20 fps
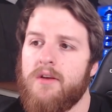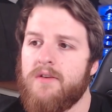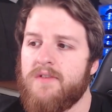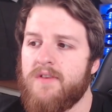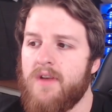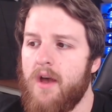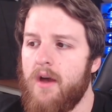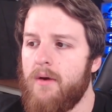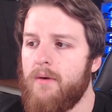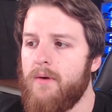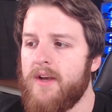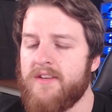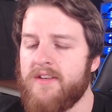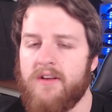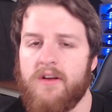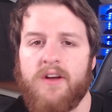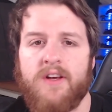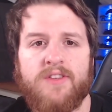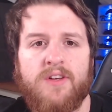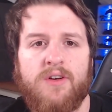So as
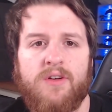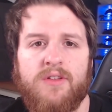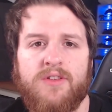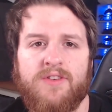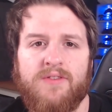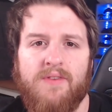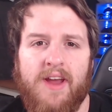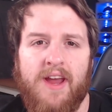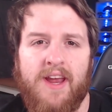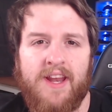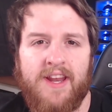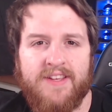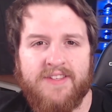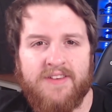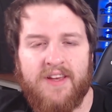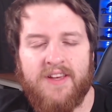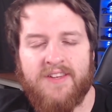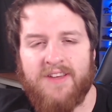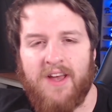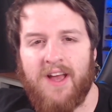long as all terrain
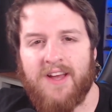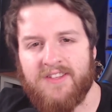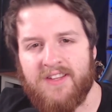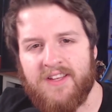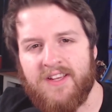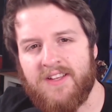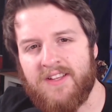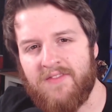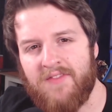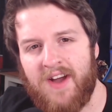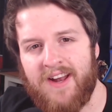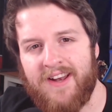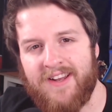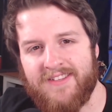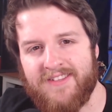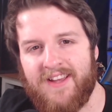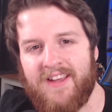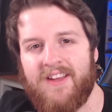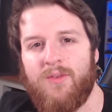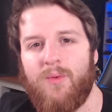is actually defined
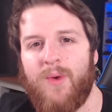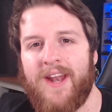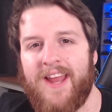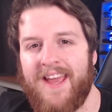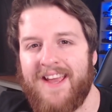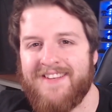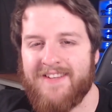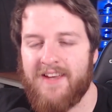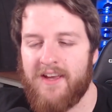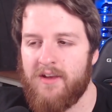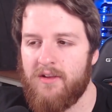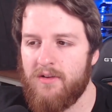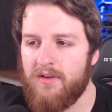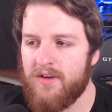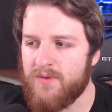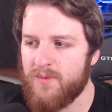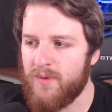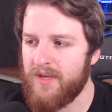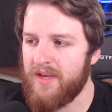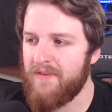as a hill when it is a hill,
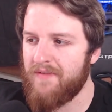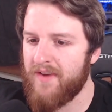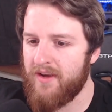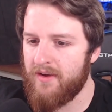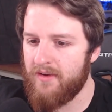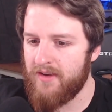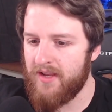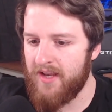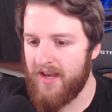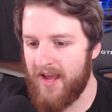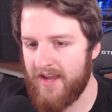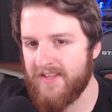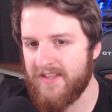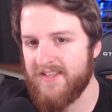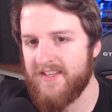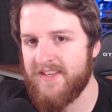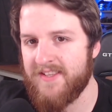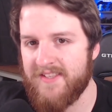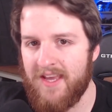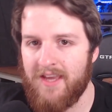because what you found in
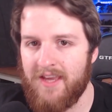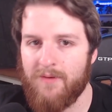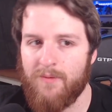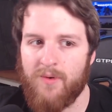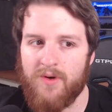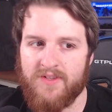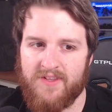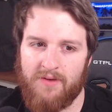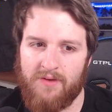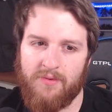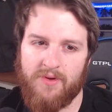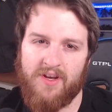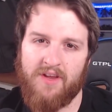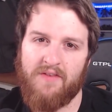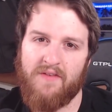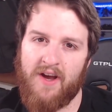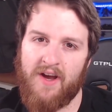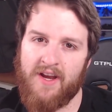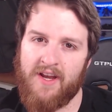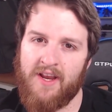ITC was they were
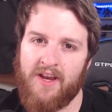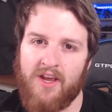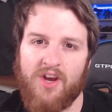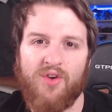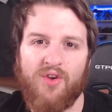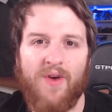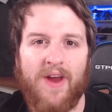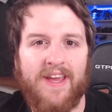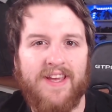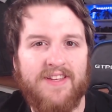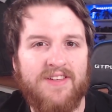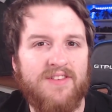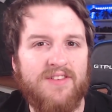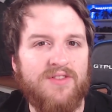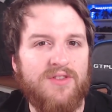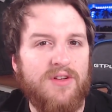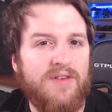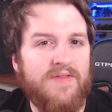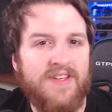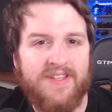defining crates and
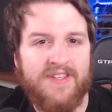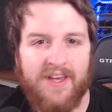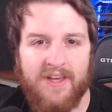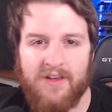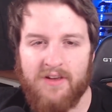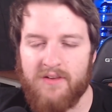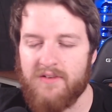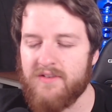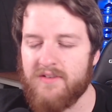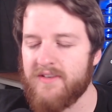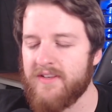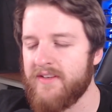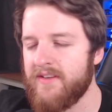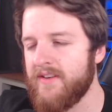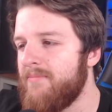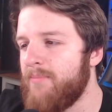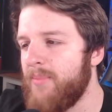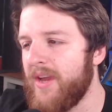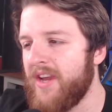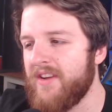stuff as hills,
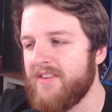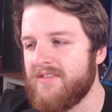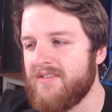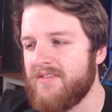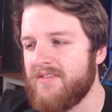and because